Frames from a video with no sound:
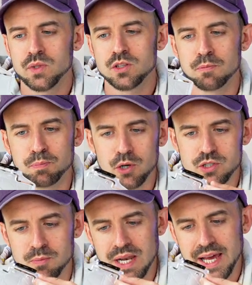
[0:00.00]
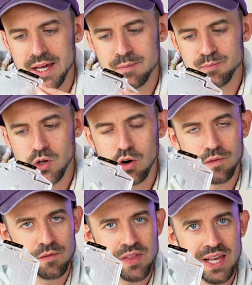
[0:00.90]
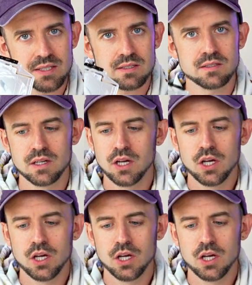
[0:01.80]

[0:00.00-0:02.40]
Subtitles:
the bottom layer off of this.